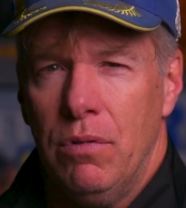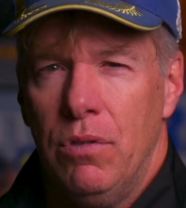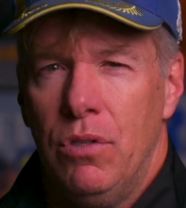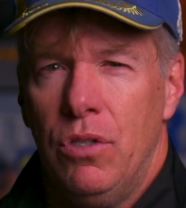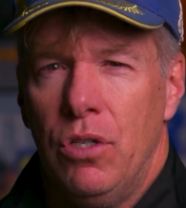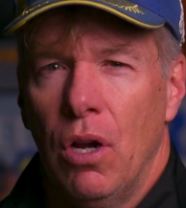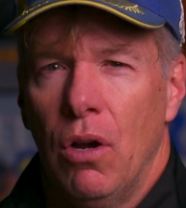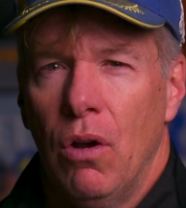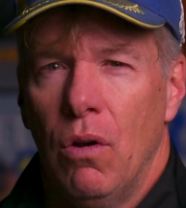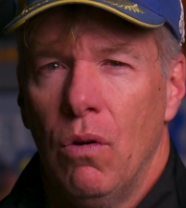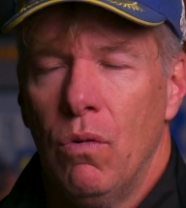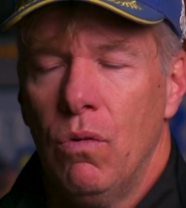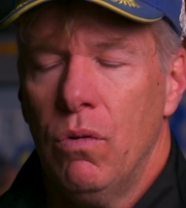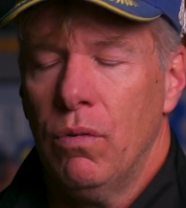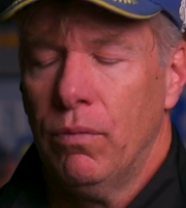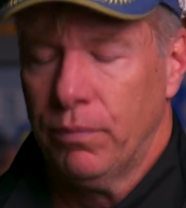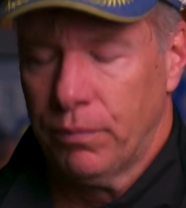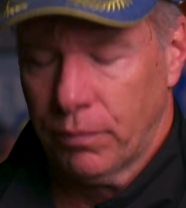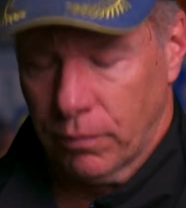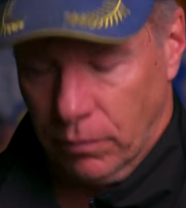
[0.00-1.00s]
Joe
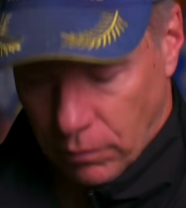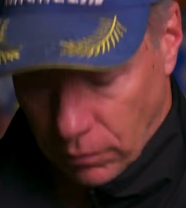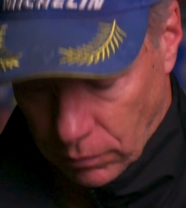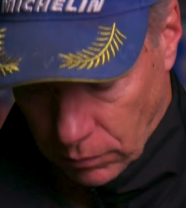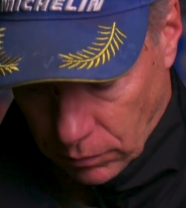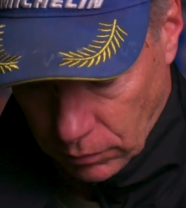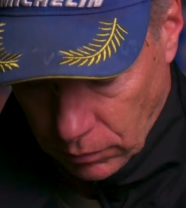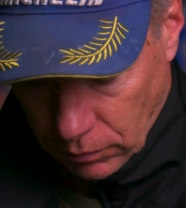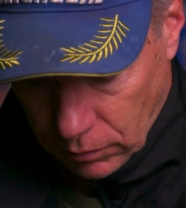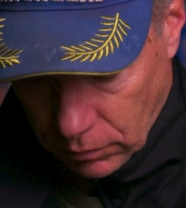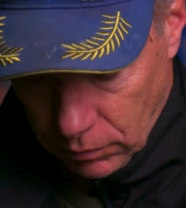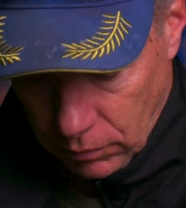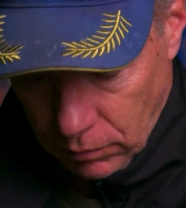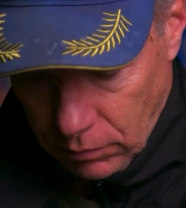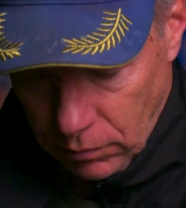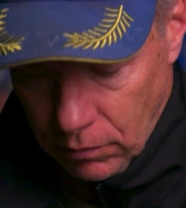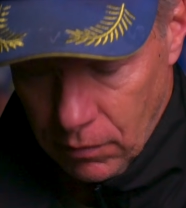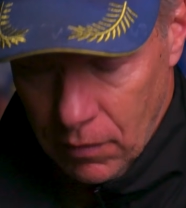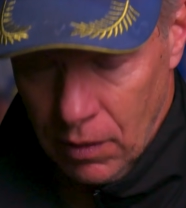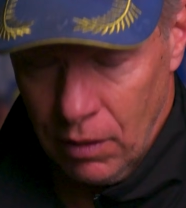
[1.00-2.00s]

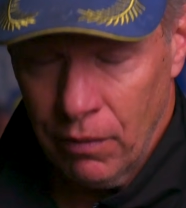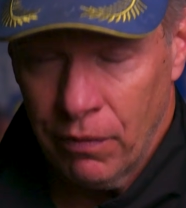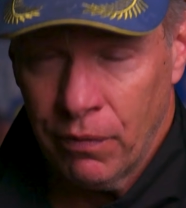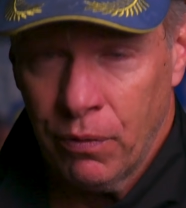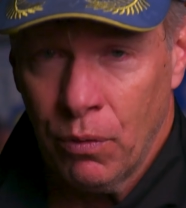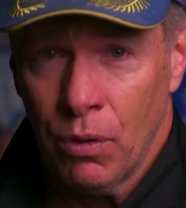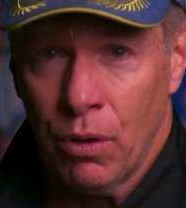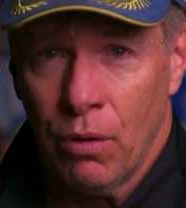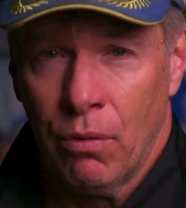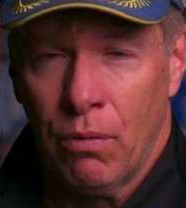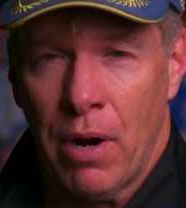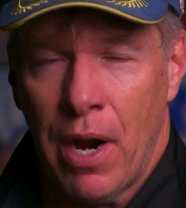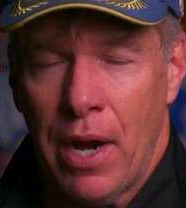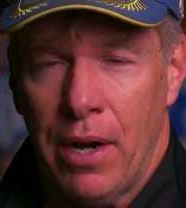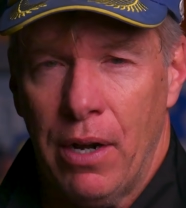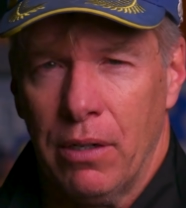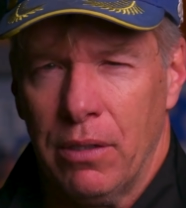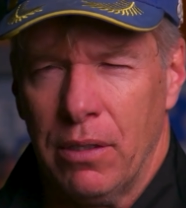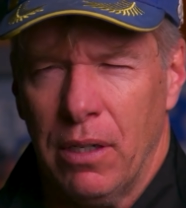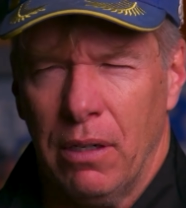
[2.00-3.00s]
For the
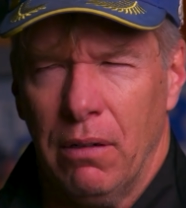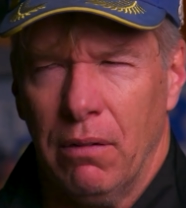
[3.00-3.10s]
Riders.